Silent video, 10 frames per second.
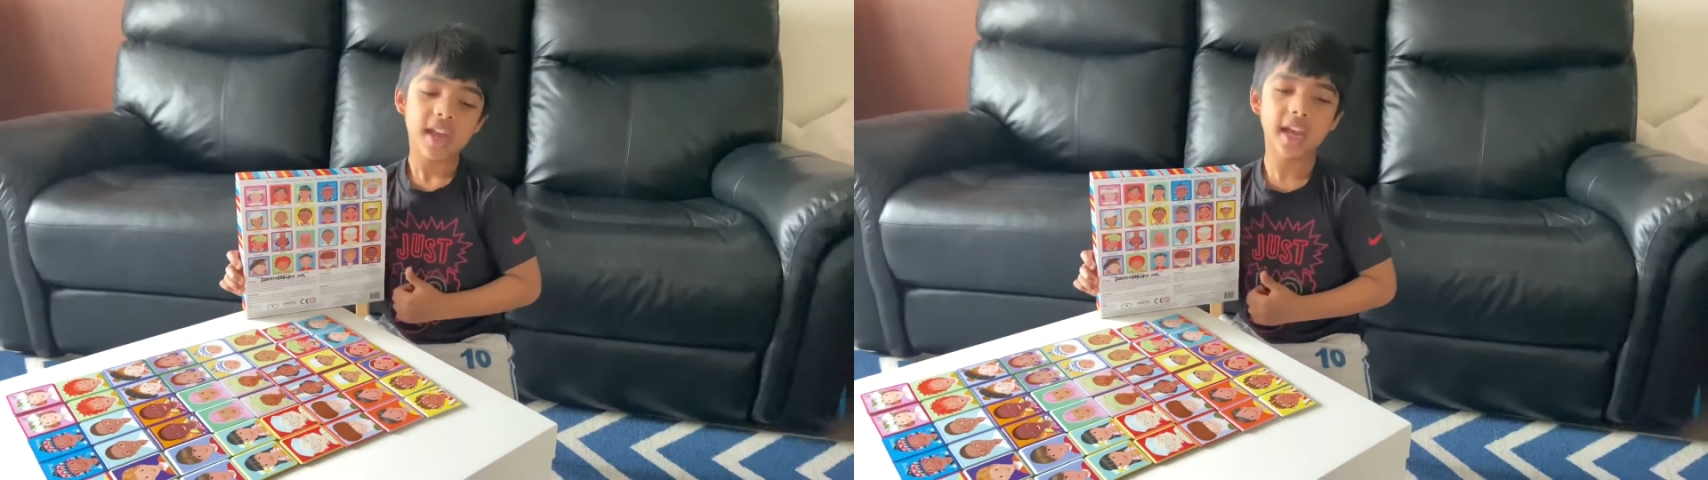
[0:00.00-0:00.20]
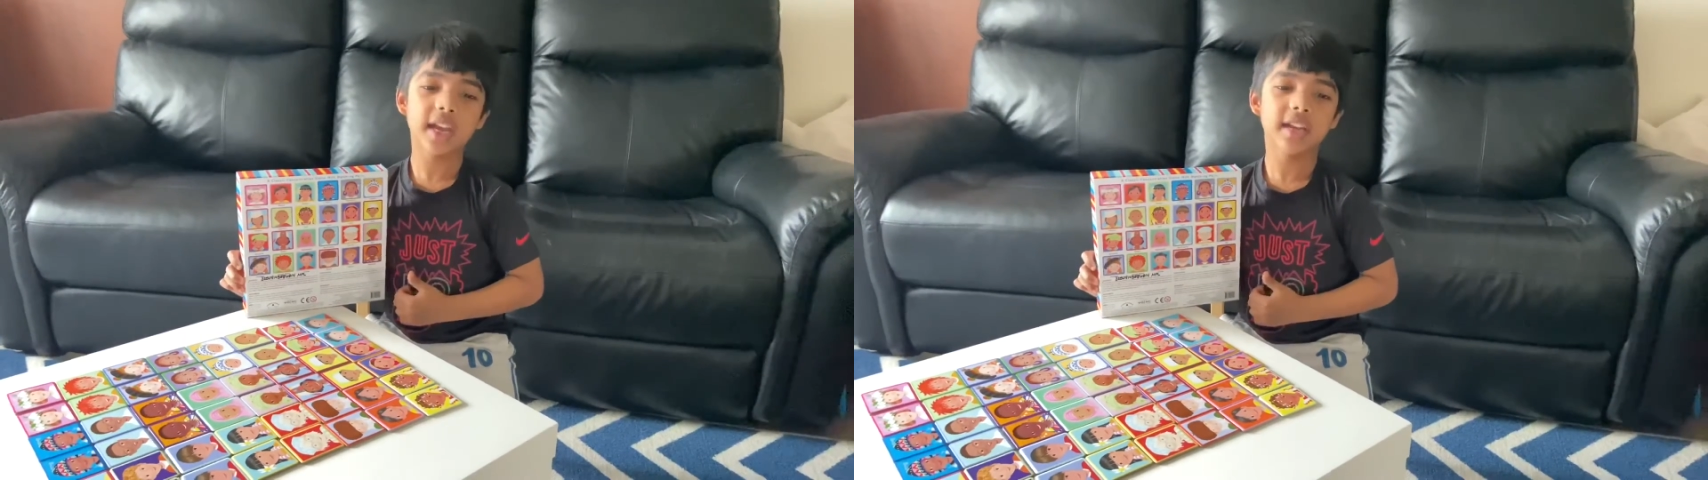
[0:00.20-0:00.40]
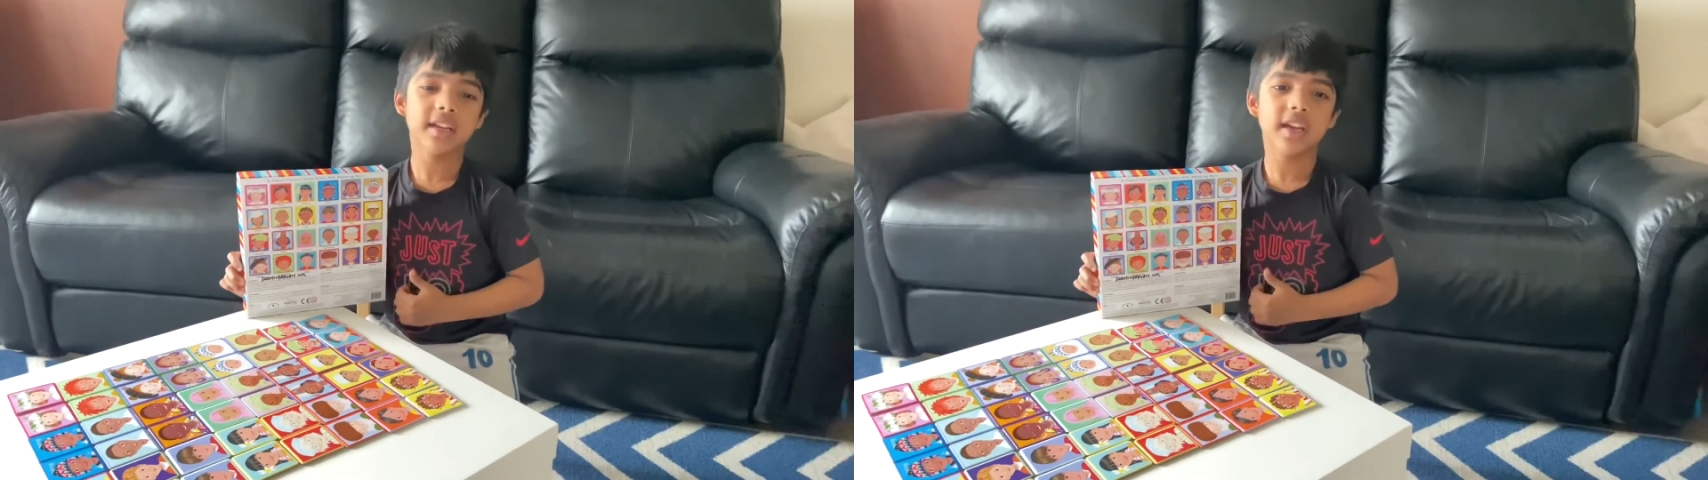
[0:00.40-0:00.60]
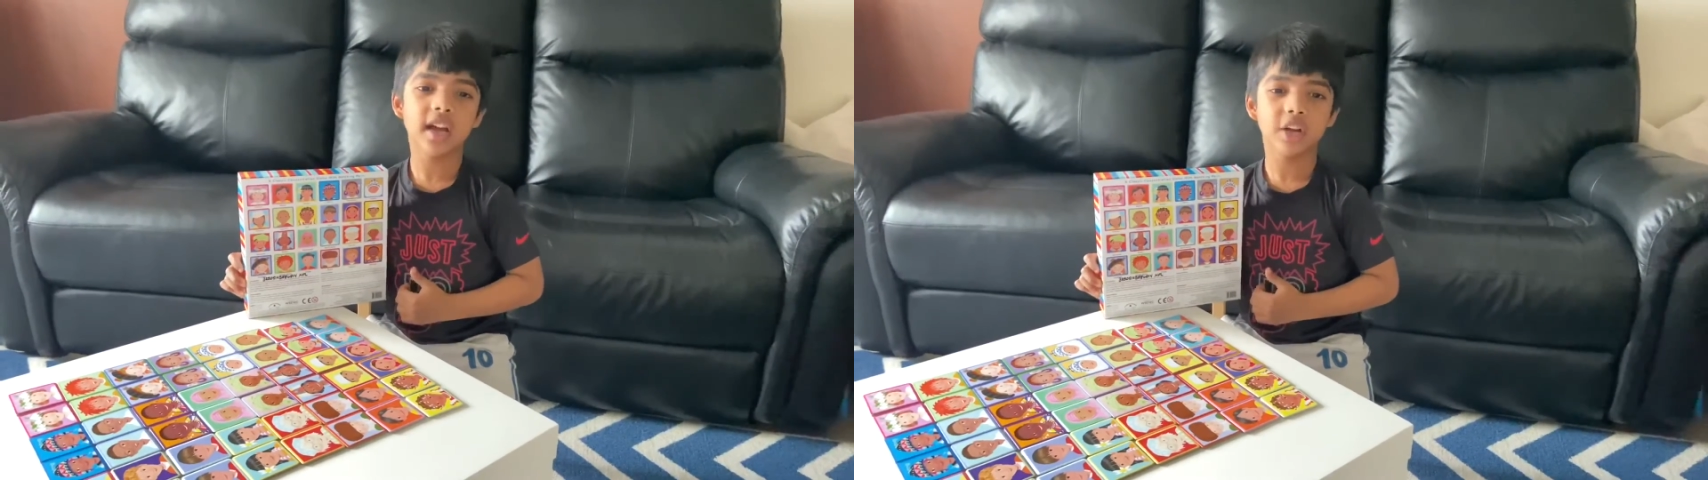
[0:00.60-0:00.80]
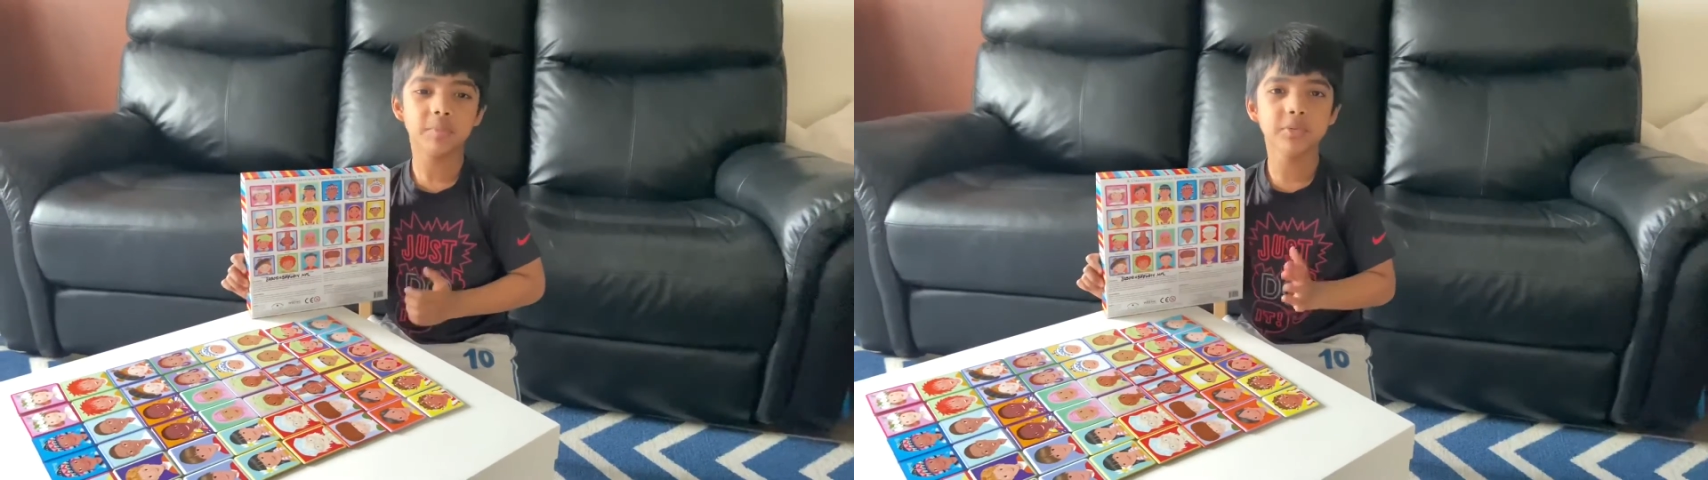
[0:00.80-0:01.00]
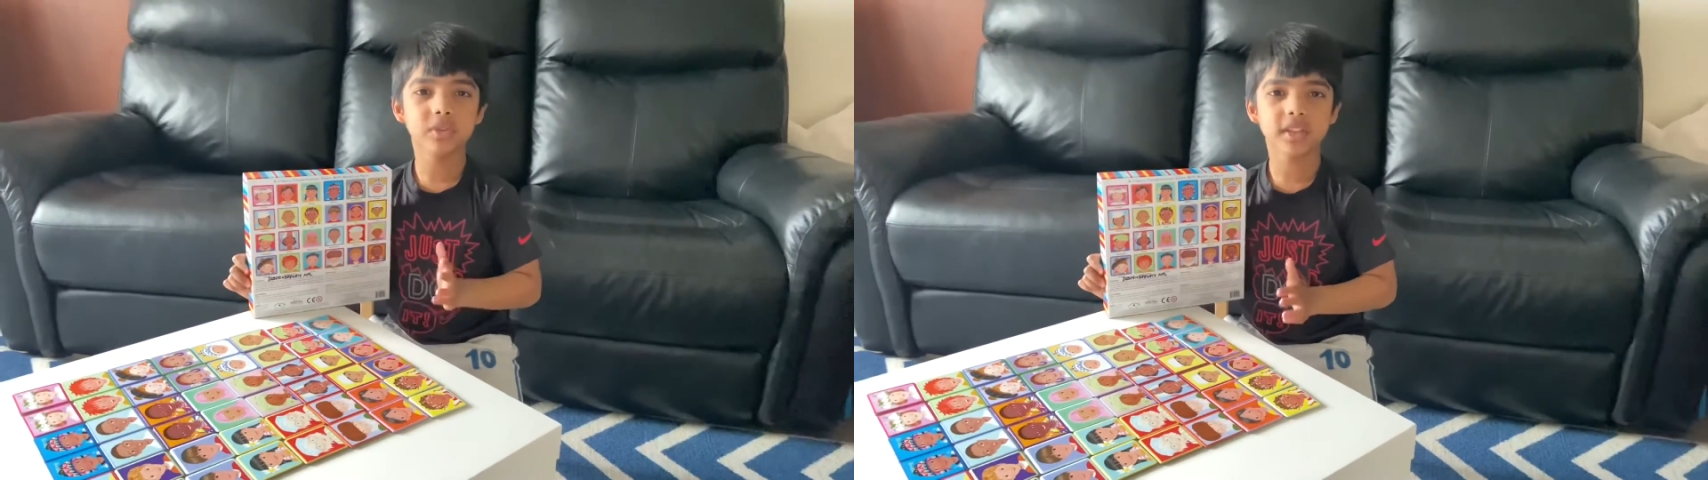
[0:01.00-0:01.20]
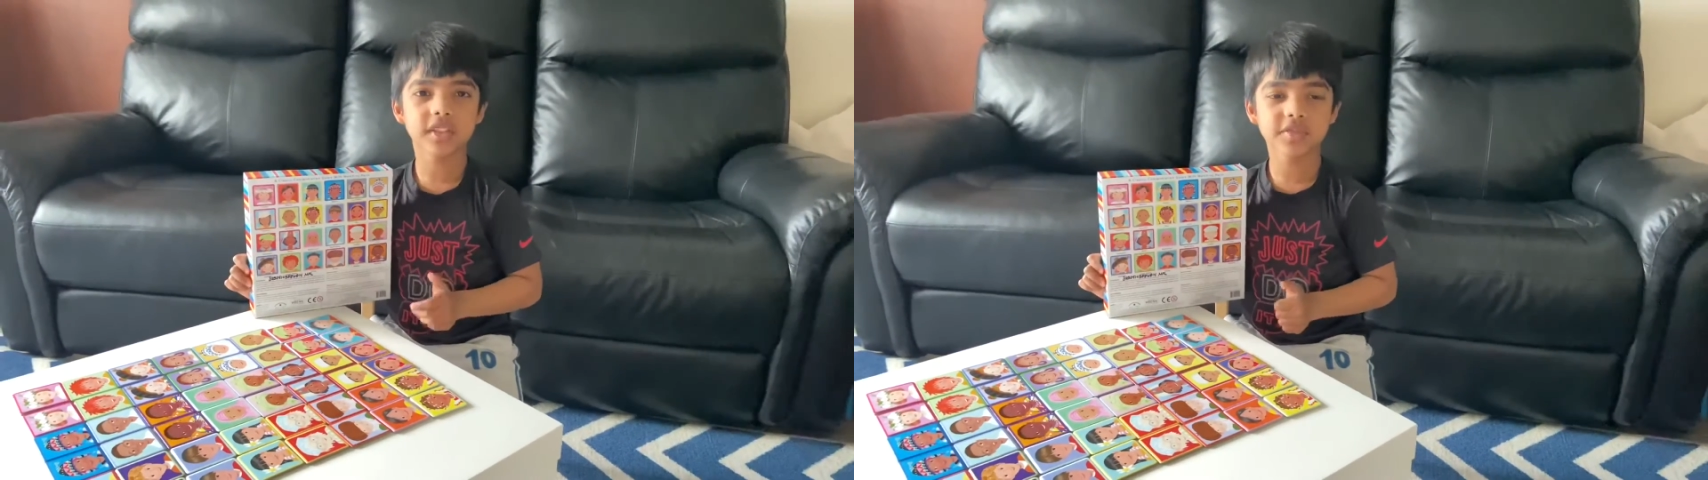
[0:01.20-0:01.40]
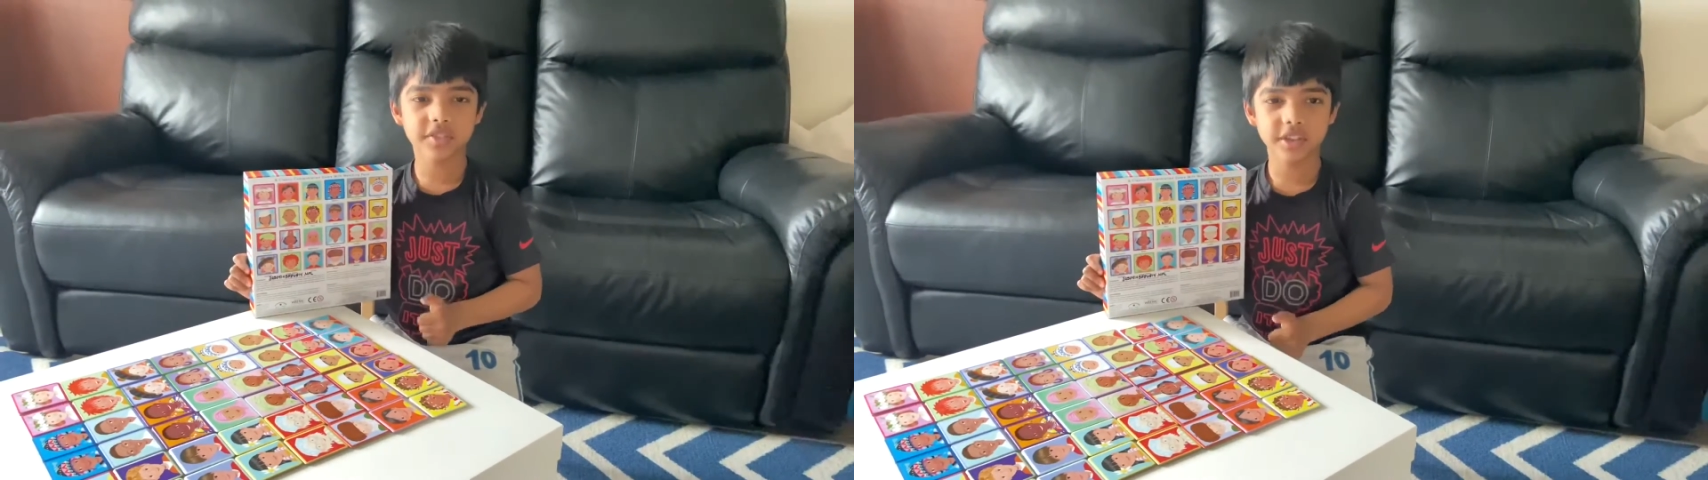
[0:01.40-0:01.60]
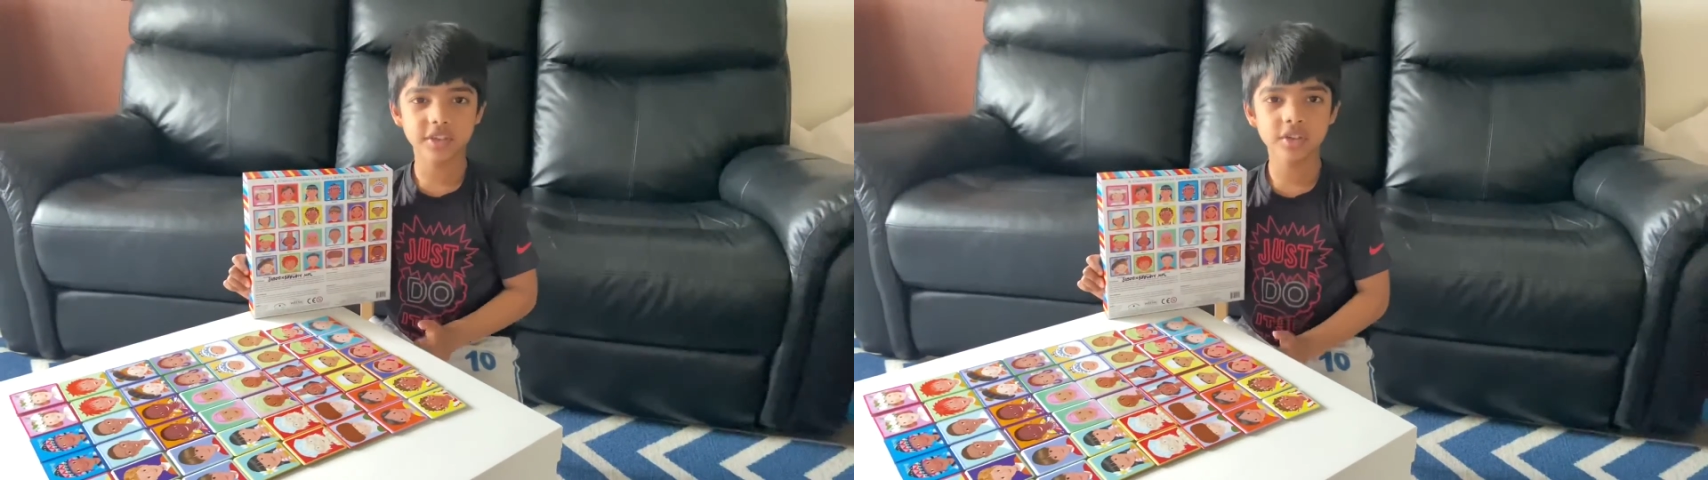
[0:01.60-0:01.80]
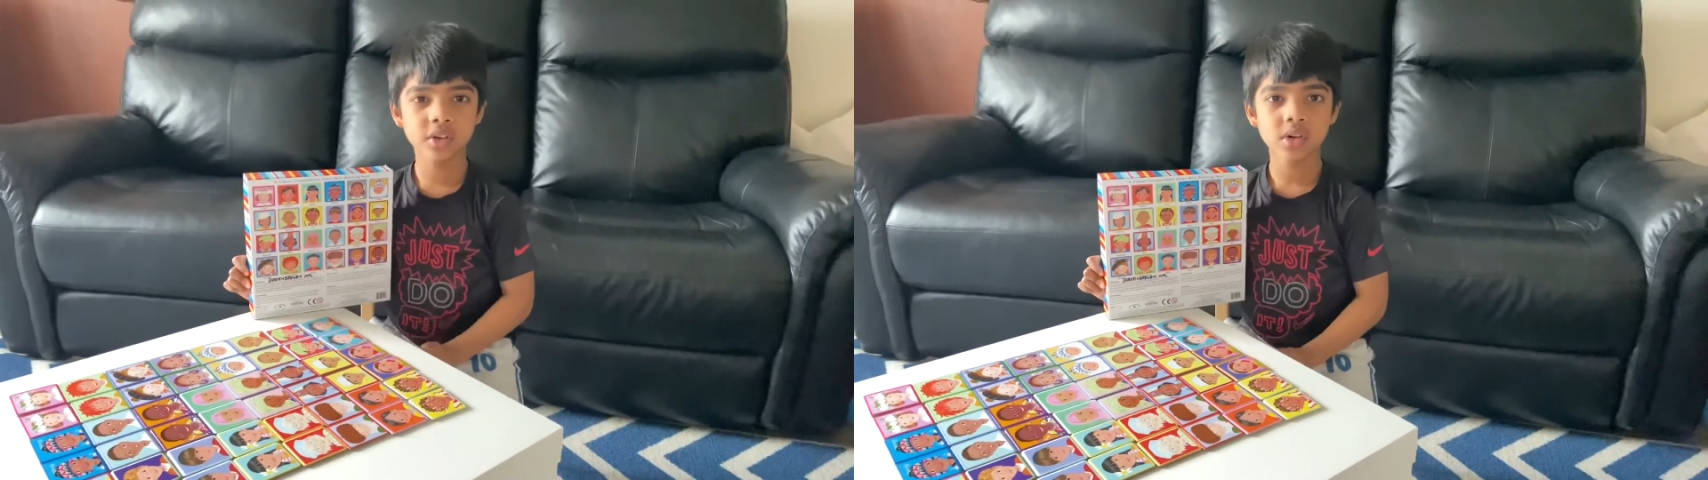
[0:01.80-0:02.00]
And I hope you like this
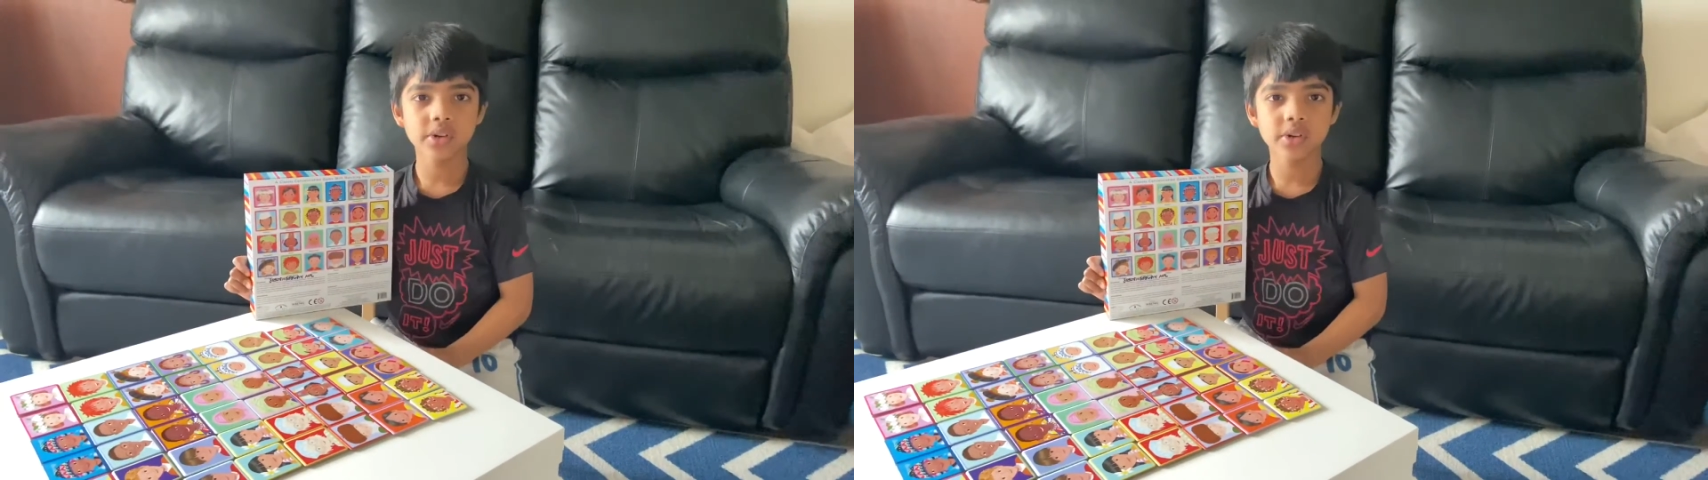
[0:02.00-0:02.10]
video.